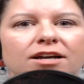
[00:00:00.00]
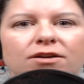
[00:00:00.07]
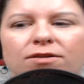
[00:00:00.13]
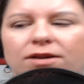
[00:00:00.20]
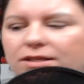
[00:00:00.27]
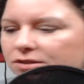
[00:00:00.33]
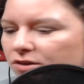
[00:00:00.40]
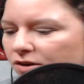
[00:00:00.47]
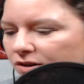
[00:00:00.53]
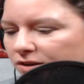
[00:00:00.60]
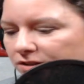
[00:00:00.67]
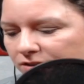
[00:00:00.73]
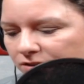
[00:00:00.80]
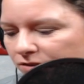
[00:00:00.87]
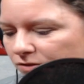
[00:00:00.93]
know I saw
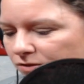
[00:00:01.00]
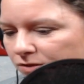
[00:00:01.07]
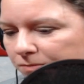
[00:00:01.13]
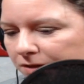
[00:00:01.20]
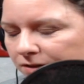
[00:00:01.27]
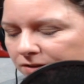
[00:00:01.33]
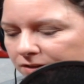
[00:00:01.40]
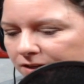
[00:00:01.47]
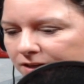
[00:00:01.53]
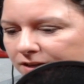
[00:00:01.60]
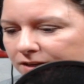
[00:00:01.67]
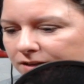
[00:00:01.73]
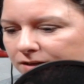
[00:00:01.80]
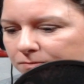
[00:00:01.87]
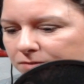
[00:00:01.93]
in the news about
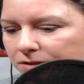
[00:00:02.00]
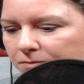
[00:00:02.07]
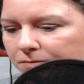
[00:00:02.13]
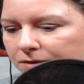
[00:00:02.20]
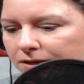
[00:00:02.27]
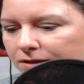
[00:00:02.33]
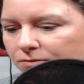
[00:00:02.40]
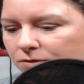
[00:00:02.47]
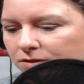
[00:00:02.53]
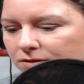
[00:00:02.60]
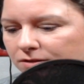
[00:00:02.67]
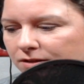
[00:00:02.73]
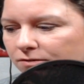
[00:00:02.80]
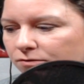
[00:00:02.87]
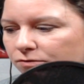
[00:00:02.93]
that. Somebody
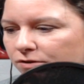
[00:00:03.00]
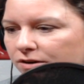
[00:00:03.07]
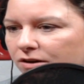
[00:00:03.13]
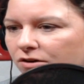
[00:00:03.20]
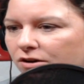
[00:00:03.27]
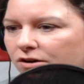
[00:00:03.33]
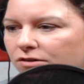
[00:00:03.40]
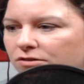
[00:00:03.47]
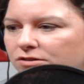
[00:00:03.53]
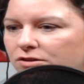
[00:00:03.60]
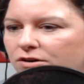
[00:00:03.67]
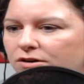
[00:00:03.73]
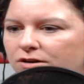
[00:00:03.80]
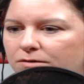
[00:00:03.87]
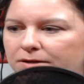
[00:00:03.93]
was in front of Congress
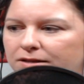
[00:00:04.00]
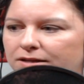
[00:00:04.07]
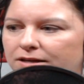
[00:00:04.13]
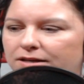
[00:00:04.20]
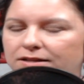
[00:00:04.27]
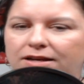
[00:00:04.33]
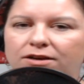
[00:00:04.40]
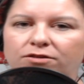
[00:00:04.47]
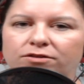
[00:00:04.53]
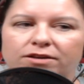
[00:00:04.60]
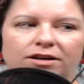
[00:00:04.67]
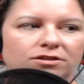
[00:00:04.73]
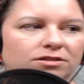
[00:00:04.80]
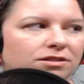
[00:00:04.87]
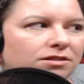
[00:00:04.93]
talking about that in the
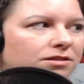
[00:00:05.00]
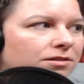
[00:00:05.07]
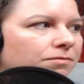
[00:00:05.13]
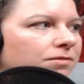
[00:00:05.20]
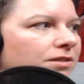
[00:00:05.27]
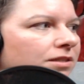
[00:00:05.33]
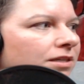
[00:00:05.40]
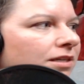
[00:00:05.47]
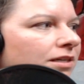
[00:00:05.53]
healthcare systems.